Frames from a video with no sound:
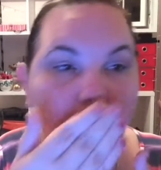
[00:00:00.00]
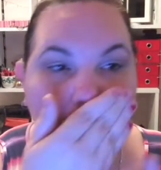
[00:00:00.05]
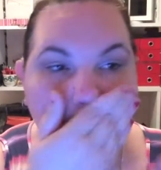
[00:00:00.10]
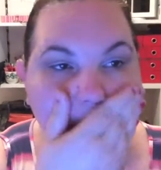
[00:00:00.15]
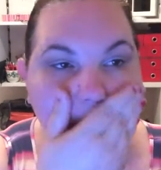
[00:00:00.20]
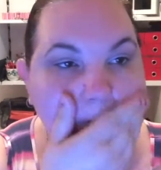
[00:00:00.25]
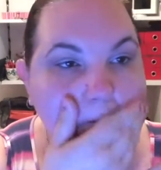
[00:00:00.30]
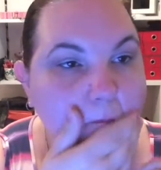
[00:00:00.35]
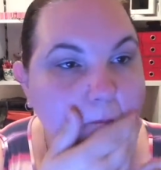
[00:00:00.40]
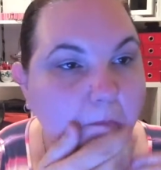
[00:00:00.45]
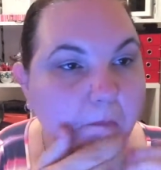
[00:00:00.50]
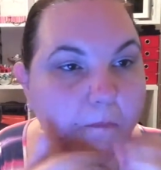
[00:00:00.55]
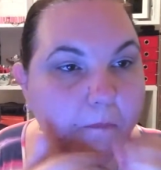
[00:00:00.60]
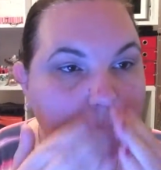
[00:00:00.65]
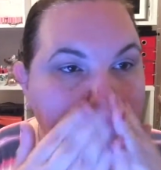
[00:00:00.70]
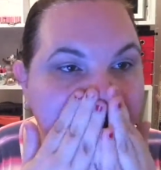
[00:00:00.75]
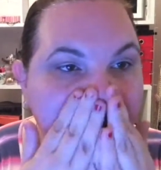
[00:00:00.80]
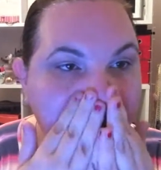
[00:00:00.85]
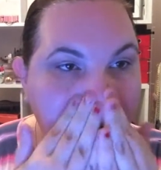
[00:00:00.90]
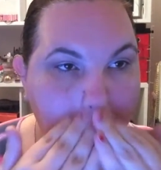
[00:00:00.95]
rub it.
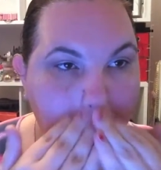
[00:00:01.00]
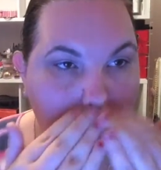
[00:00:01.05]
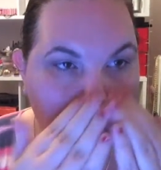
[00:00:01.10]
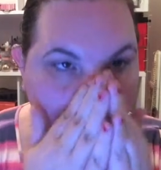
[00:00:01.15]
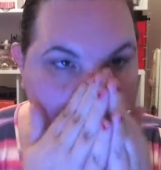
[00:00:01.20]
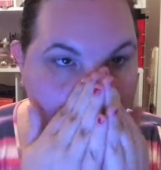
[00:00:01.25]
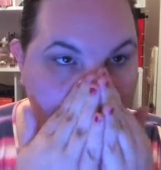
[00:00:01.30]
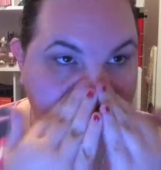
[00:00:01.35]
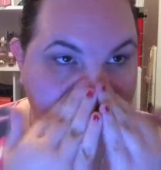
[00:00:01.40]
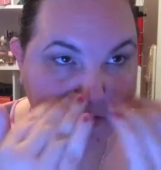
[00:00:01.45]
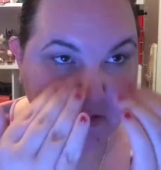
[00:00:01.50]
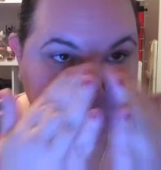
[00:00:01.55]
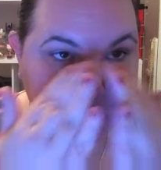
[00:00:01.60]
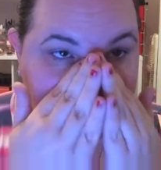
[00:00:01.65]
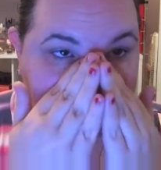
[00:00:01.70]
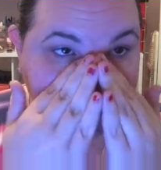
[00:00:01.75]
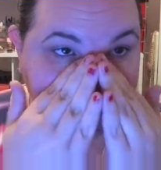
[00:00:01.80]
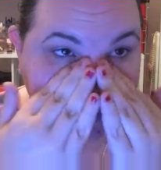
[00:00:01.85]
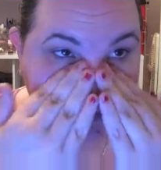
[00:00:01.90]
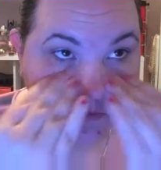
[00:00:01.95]
And
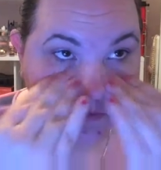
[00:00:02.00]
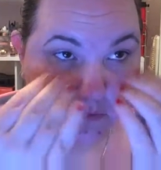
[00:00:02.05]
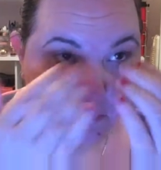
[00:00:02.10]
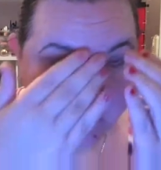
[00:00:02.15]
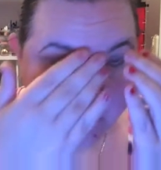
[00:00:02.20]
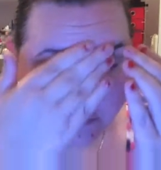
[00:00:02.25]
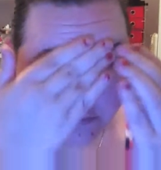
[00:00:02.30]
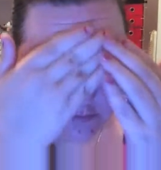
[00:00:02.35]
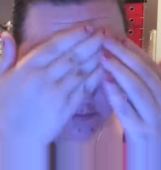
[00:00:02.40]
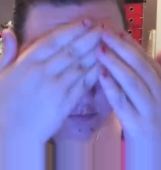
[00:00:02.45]
this will